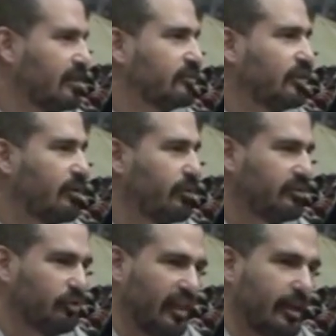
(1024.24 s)
So I
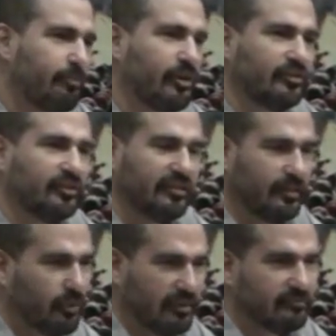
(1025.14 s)
went through that process,
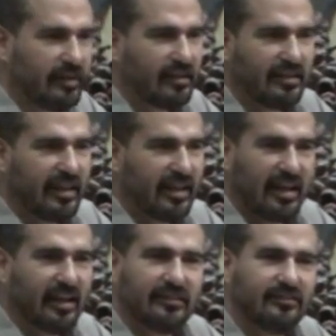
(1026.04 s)
and well, at the end
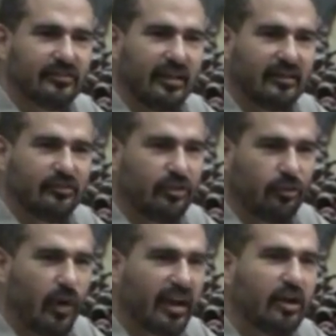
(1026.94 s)
I decided, you know,
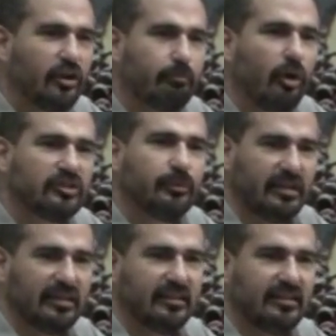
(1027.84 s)
one cannot
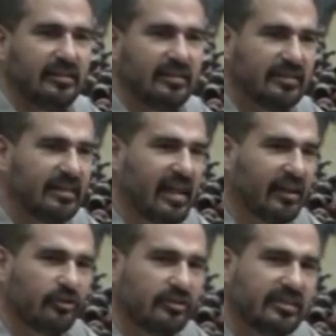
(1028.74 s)
possibly say
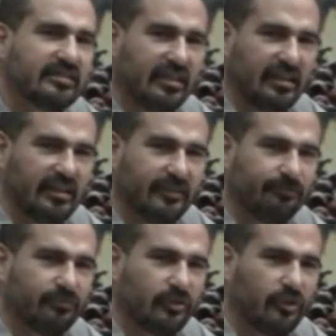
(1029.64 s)
that consistently.
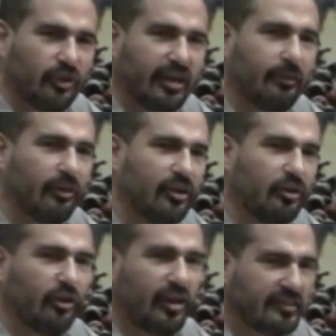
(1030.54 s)
You're talking about
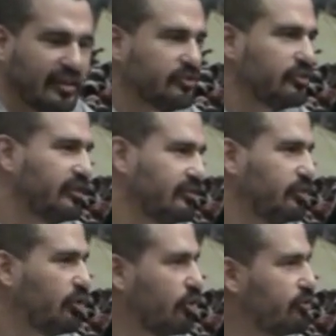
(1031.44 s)
decolonization, and,
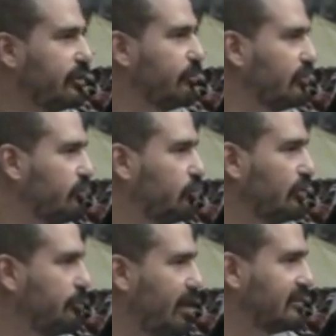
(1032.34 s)
you know, contributing to
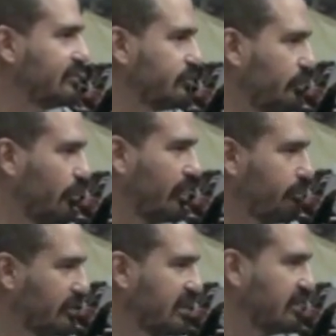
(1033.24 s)
debate and so on,
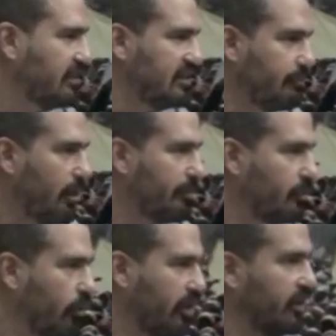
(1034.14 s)
and precisely in the
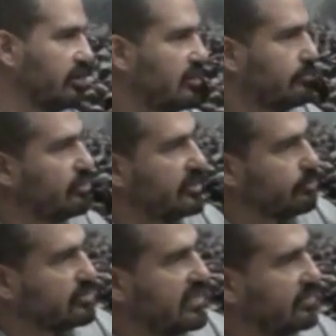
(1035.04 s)
moment where
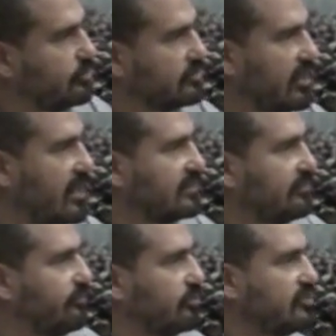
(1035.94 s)
multiple sectors are
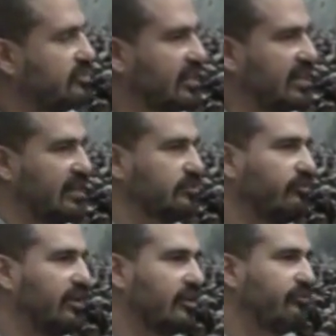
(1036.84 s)
asking for certain kinds
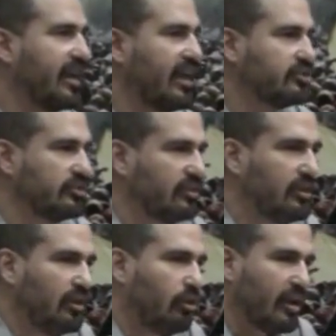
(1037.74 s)
of clarification,
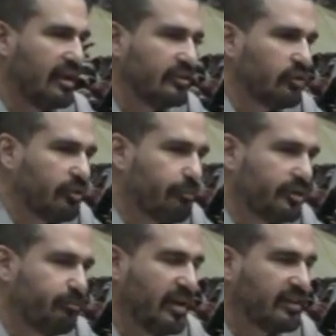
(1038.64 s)
or at least other
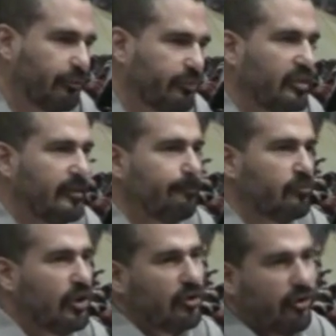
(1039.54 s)
perspectives,
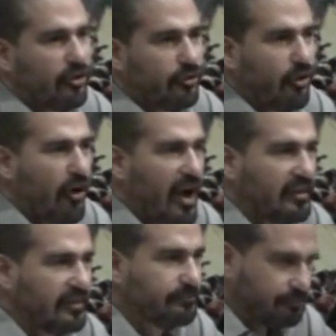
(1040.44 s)
you're not going to go
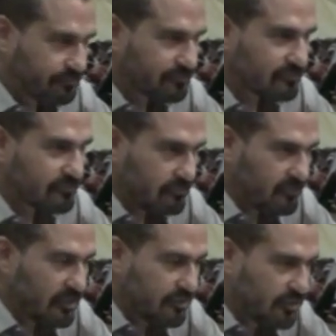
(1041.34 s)
hiding.
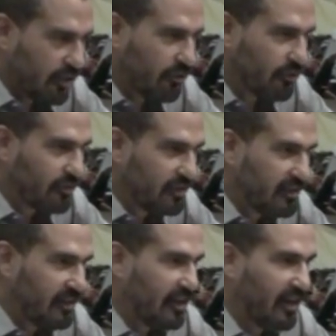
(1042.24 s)
So
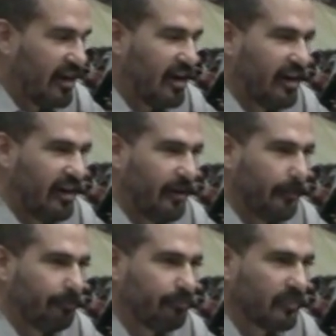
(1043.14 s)

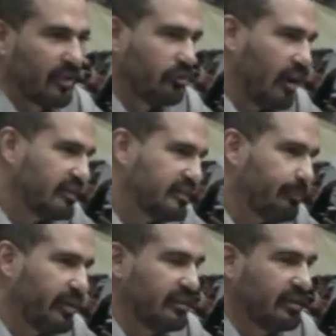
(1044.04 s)
I
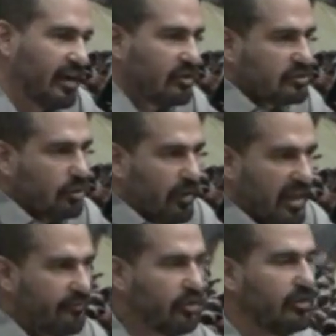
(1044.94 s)
step in, and also what
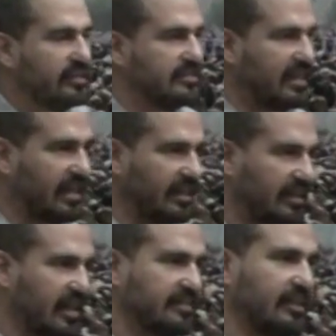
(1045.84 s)
I've done is taking
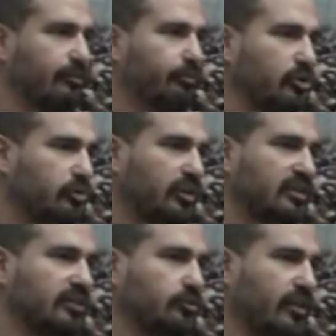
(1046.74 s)
it as an
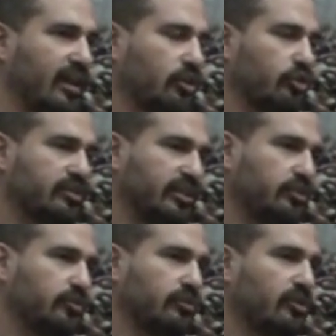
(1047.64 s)
opportunity to then
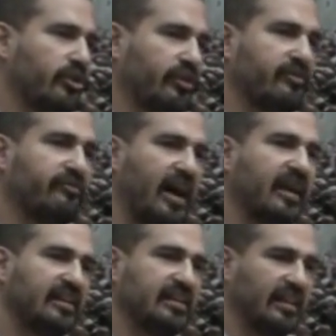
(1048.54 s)
continue
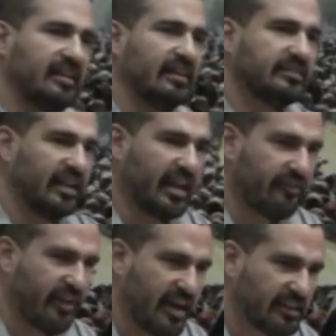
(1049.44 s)
refining the ideas that I
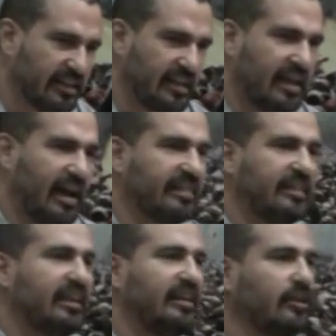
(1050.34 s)
have had, and
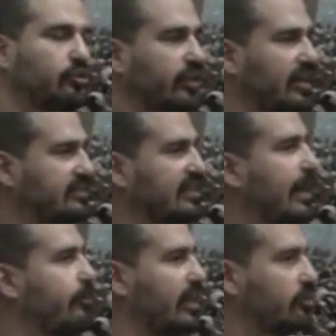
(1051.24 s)
then I took it as a
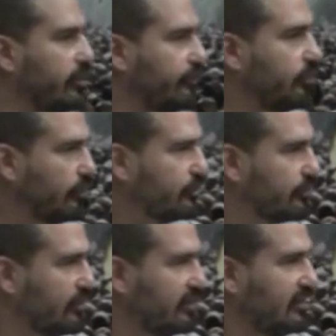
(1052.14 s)
laboratory of
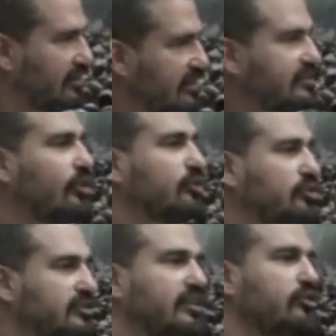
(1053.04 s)
sorts. This
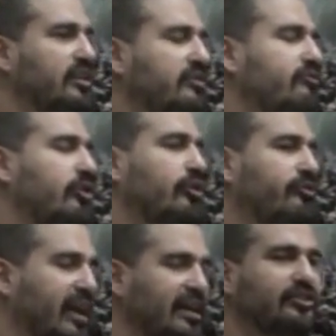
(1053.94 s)
also is a unique form
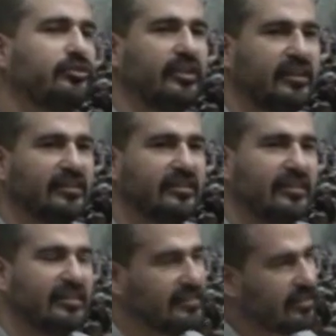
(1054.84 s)
of entering
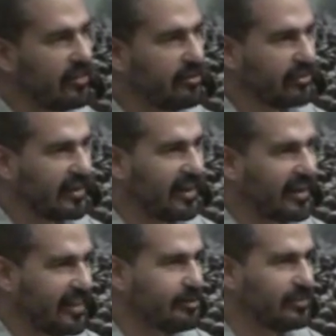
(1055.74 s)
the South African
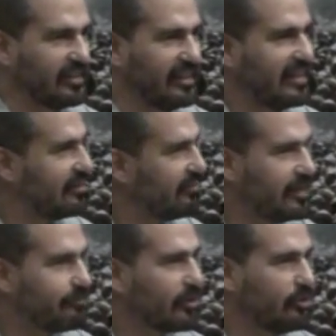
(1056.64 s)
Academy in a
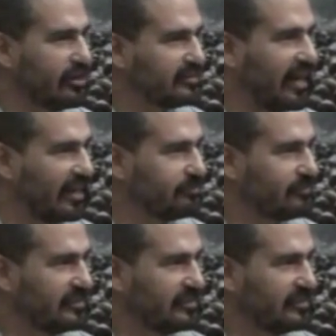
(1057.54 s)
very peculiar time.